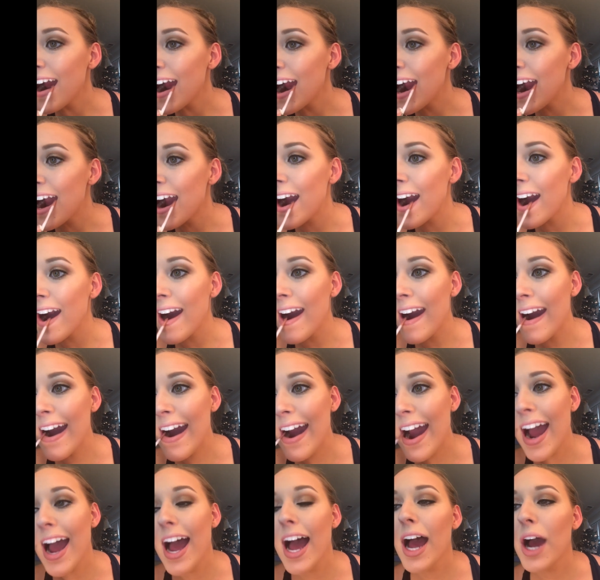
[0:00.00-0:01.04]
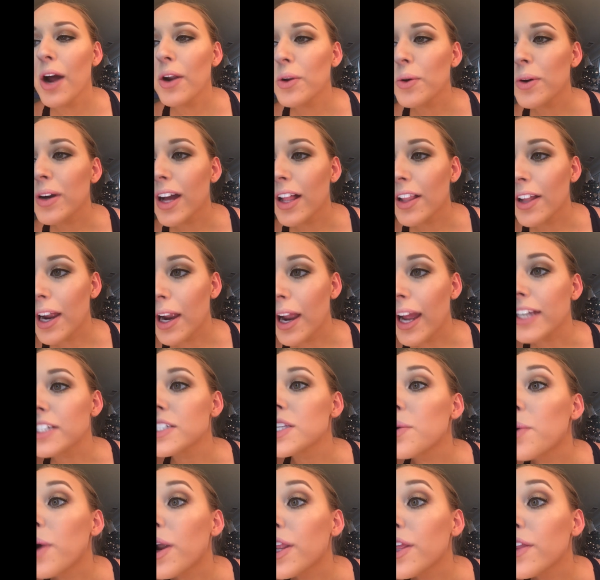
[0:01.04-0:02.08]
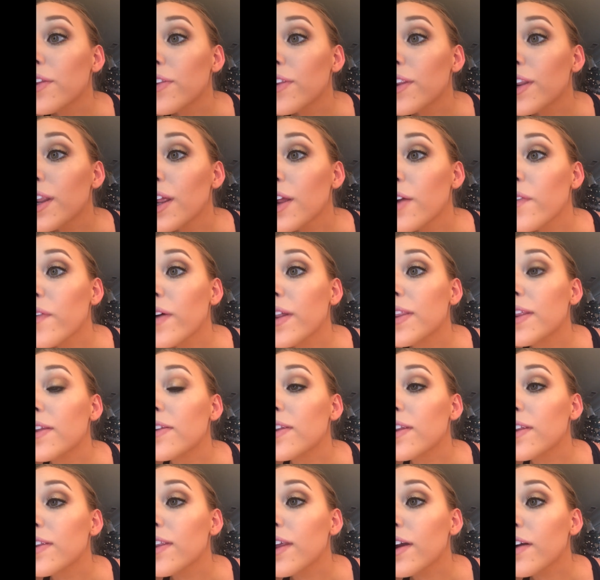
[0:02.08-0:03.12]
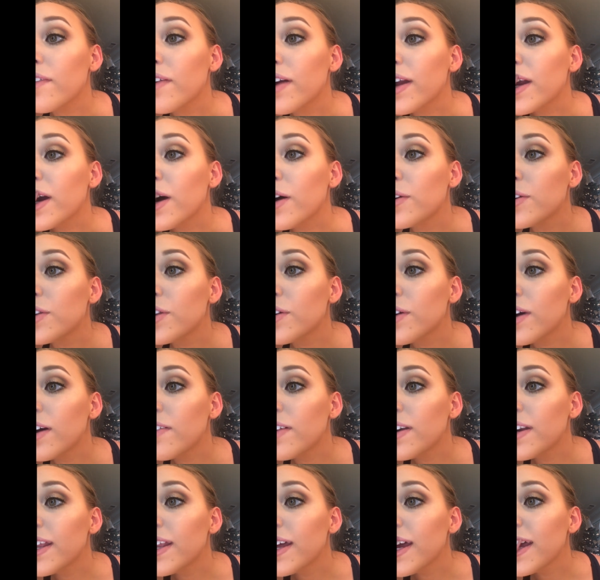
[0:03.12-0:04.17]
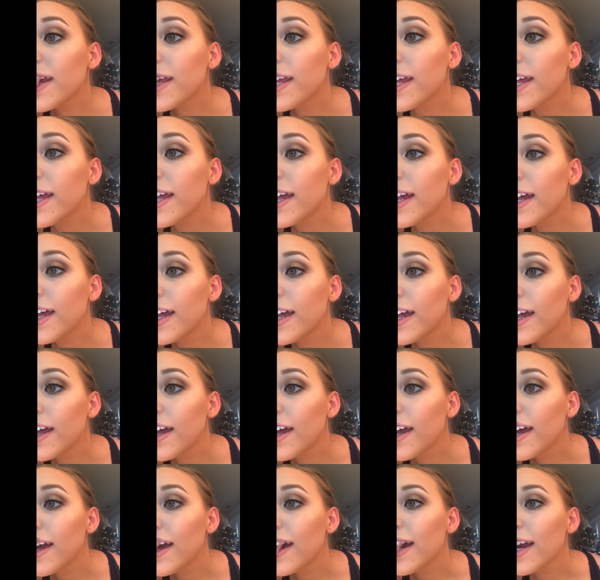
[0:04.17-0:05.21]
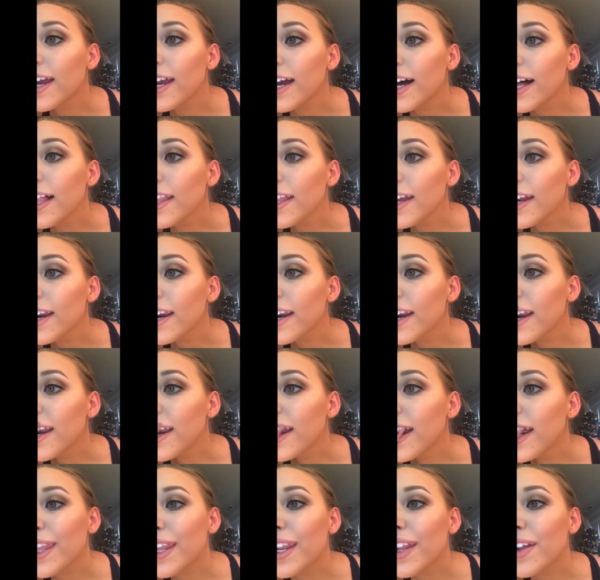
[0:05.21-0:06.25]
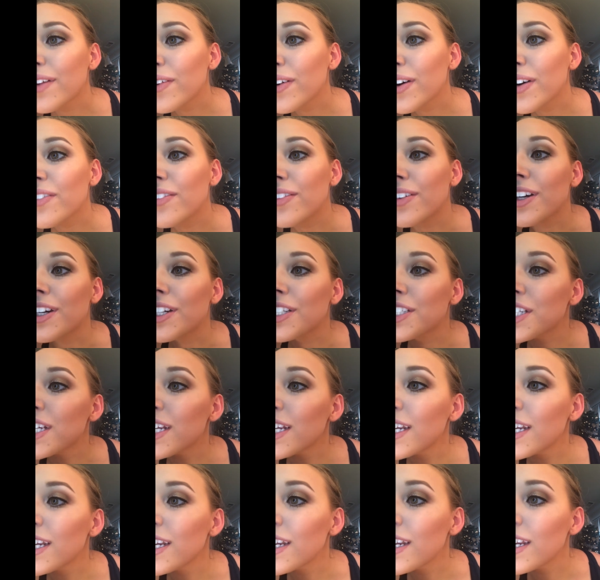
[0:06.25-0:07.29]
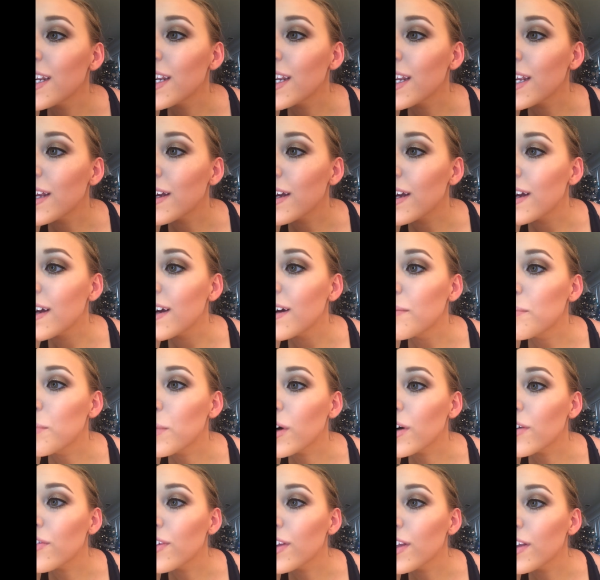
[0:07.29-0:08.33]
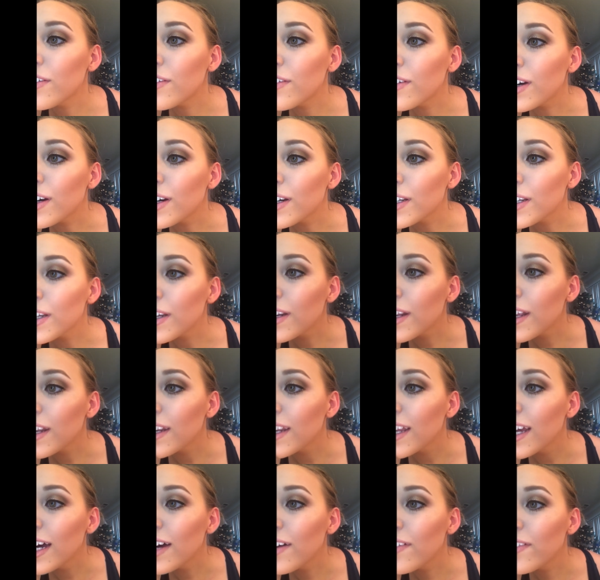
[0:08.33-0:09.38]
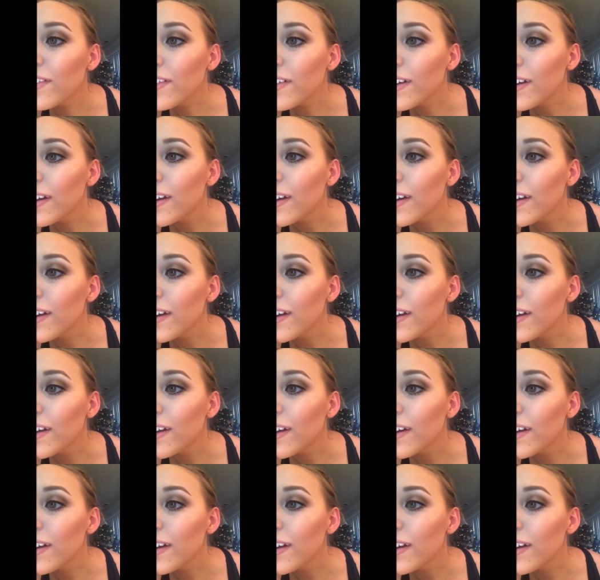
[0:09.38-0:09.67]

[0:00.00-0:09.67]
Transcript: I don't know what color I actually want to use tonight, but this is like my go-to everyday color. And then I put Virgin, Morphe Virgin on top.